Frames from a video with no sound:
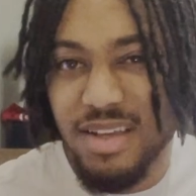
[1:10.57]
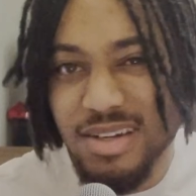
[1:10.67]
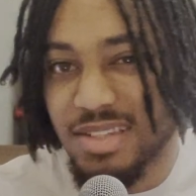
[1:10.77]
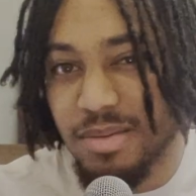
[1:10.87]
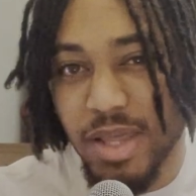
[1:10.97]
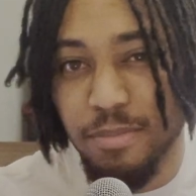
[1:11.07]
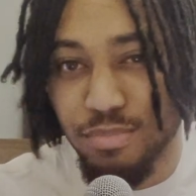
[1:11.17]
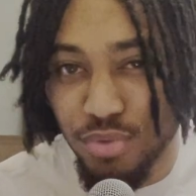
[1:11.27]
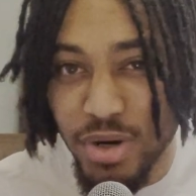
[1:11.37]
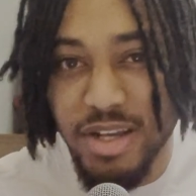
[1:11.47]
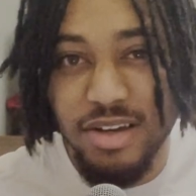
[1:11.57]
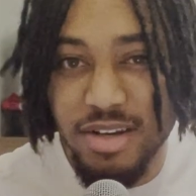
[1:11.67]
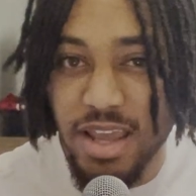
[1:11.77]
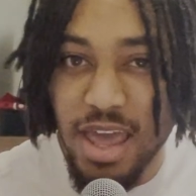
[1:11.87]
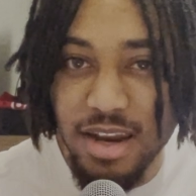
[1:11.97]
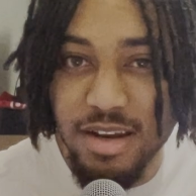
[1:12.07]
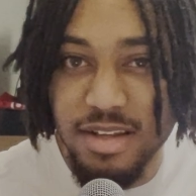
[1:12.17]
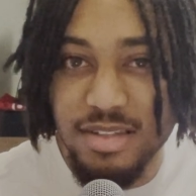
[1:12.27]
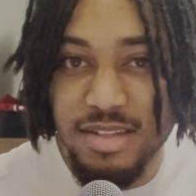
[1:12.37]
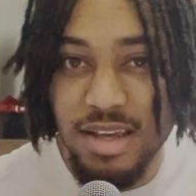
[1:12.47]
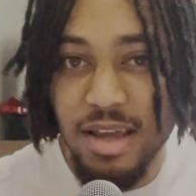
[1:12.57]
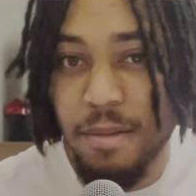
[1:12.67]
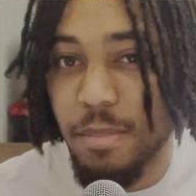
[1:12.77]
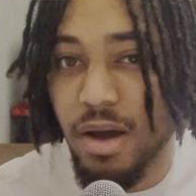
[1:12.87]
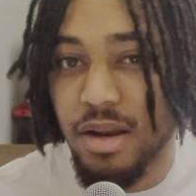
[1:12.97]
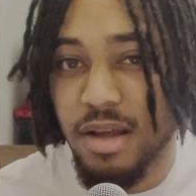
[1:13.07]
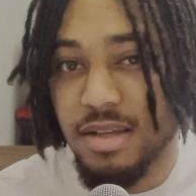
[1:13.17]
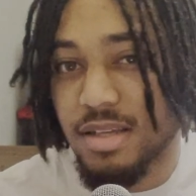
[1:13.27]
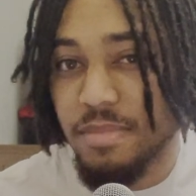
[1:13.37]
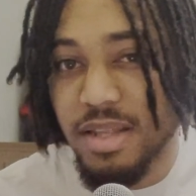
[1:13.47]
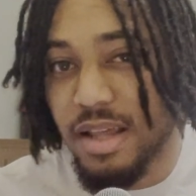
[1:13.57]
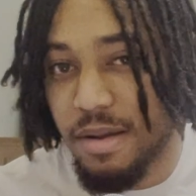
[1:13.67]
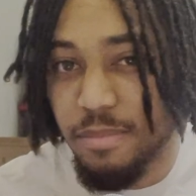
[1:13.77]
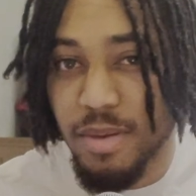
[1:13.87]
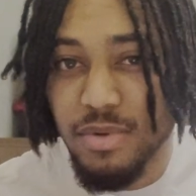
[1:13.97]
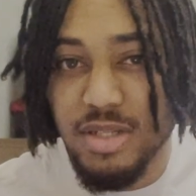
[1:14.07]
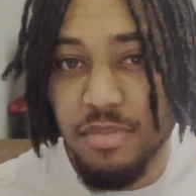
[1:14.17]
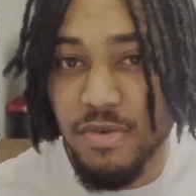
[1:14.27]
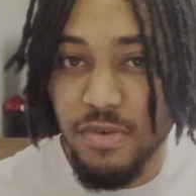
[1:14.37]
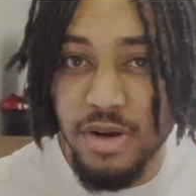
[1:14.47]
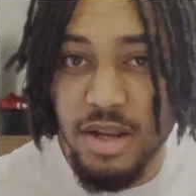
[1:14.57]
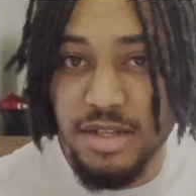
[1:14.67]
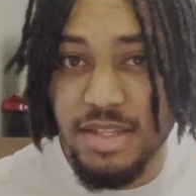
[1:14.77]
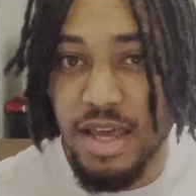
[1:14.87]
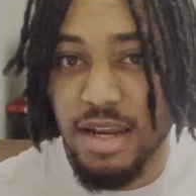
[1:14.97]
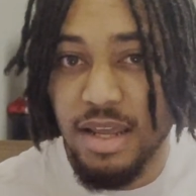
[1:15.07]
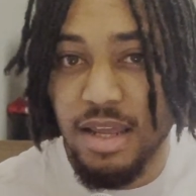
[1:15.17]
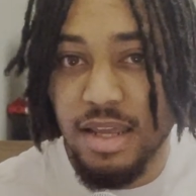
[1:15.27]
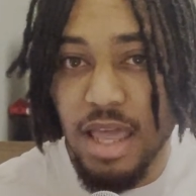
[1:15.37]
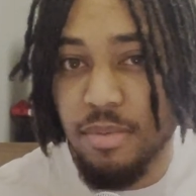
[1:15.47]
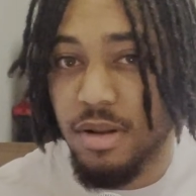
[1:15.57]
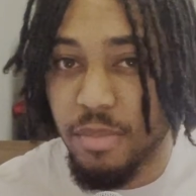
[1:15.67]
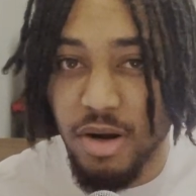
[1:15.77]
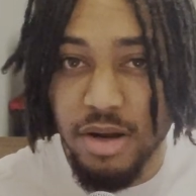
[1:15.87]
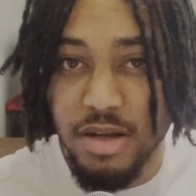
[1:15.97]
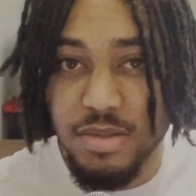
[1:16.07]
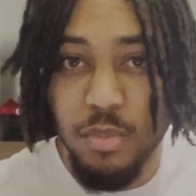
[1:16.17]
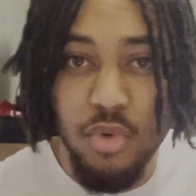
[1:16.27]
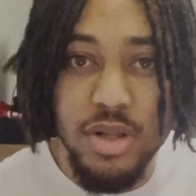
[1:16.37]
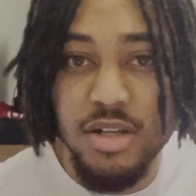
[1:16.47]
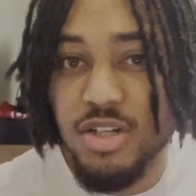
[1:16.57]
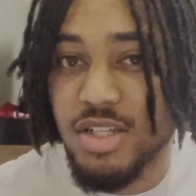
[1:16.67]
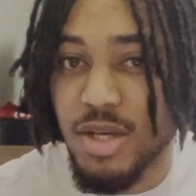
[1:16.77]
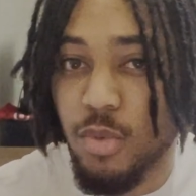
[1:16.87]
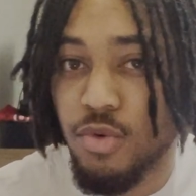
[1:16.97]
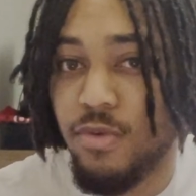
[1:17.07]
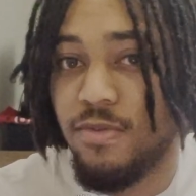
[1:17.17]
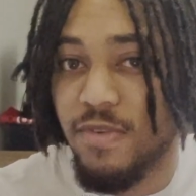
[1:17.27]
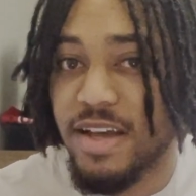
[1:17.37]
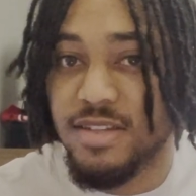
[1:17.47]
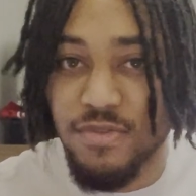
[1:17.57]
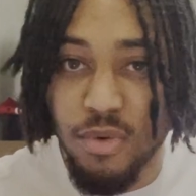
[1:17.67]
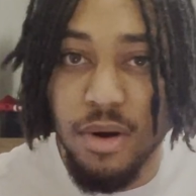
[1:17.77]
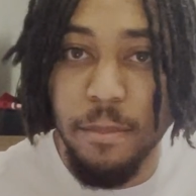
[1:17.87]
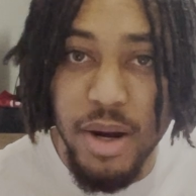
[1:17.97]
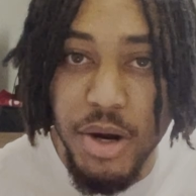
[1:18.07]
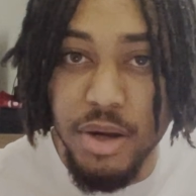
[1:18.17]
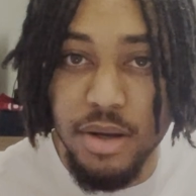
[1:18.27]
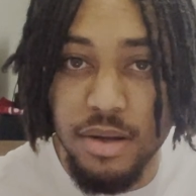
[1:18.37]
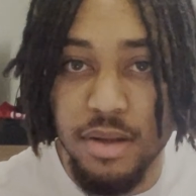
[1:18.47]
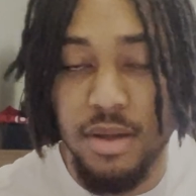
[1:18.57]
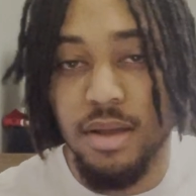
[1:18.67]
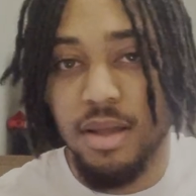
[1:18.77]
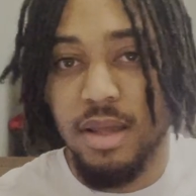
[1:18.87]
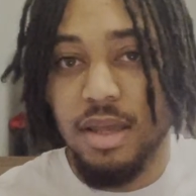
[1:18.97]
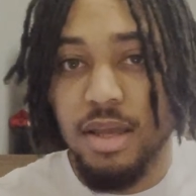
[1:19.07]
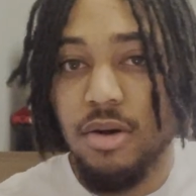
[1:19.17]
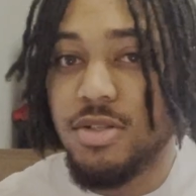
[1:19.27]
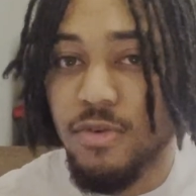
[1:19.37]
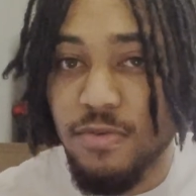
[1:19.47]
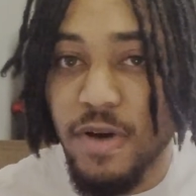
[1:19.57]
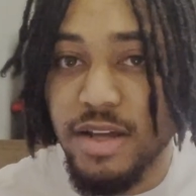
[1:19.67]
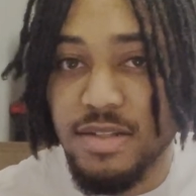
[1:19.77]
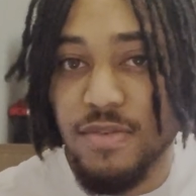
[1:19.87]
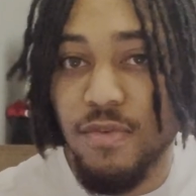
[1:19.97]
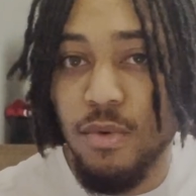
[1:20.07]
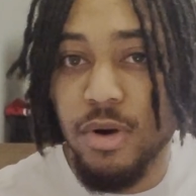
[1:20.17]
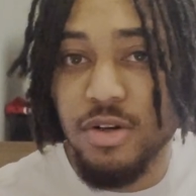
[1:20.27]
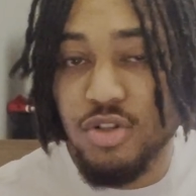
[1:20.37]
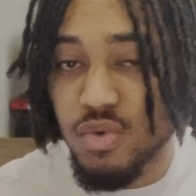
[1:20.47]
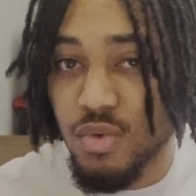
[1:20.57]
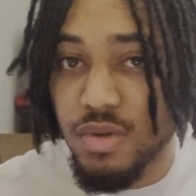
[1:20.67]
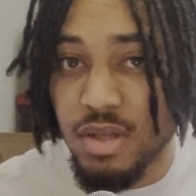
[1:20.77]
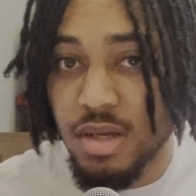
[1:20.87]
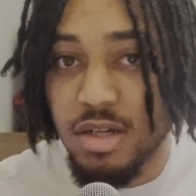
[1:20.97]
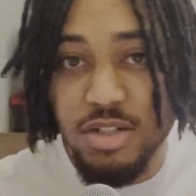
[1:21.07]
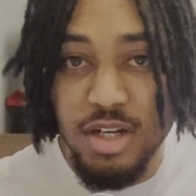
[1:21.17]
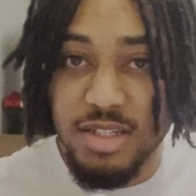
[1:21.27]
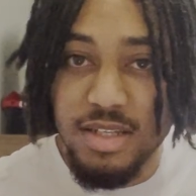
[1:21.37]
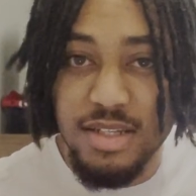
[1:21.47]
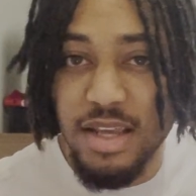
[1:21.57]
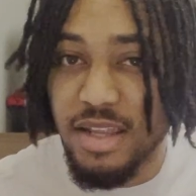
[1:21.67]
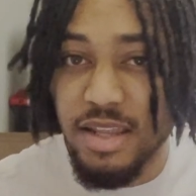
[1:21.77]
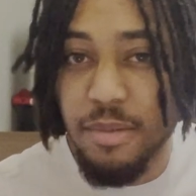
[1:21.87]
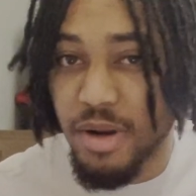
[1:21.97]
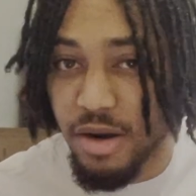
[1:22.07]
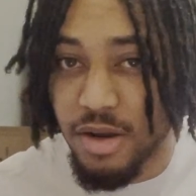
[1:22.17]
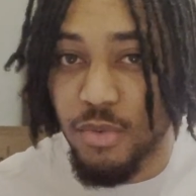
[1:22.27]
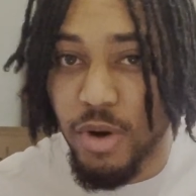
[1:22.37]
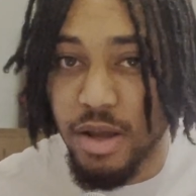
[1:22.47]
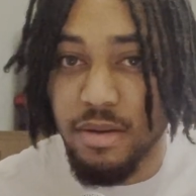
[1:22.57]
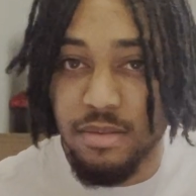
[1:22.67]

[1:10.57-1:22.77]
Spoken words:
They all seem like pretty good candidates, but something that people seem to forget is that Captain America is more than just someone who fights for America. He also fights for truth, justice, in the American way.